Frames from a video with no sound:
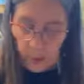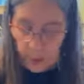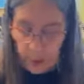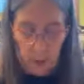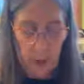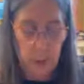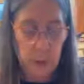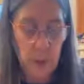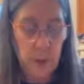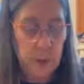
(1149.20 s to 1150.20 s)
away.
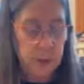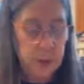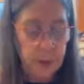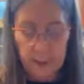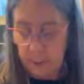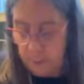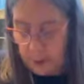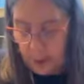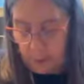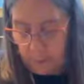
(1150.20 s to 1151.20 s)
So we're gonna take
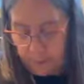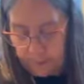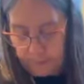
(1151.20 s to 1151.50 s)
some tape.